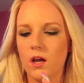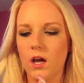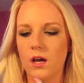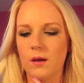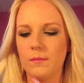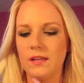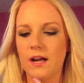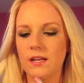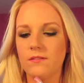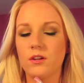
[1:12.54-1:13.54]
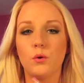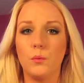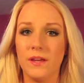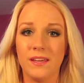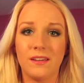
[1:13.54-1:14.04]
not even a
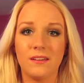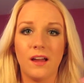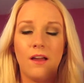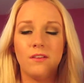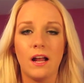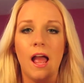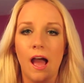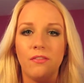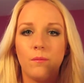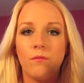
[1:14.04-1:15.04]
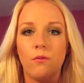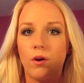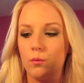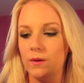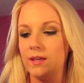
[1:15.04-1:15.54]
week. I've not had them
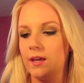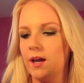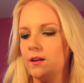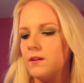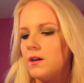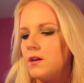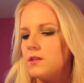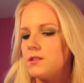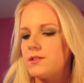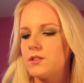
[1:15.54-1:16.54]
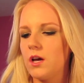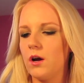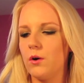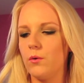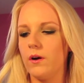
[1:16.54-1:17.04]
for a week yet,
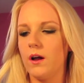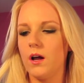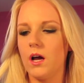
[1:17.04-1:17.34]
so